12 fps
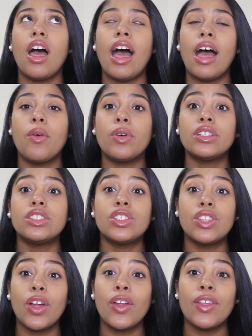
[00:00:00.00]
I was
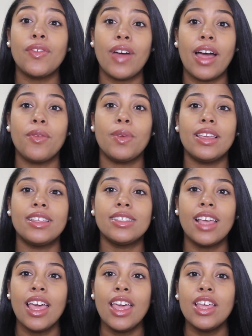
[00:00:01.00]
35 weeks.
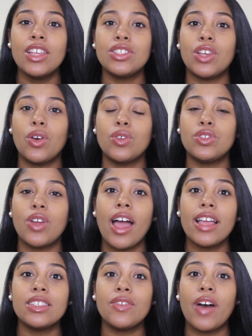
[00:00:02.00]
So
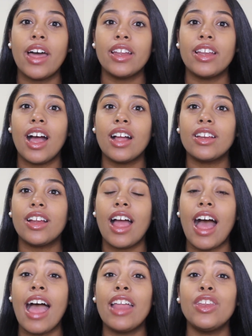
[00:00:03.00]
trying to find a doctor,
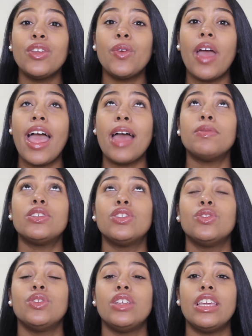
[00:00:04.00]
I knew
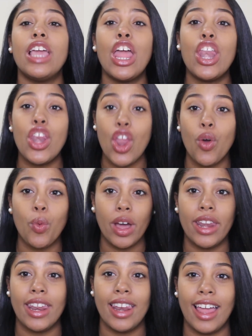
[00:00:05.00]
absolutely no
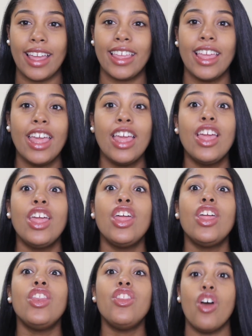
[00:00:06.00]
one. Like,
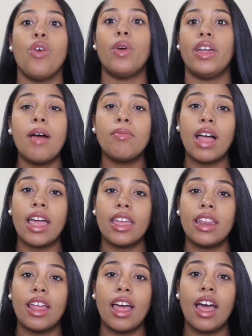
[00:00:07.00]
no one. I'm
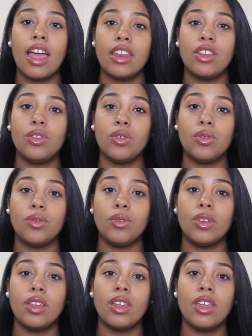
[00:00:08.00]
lying. I knew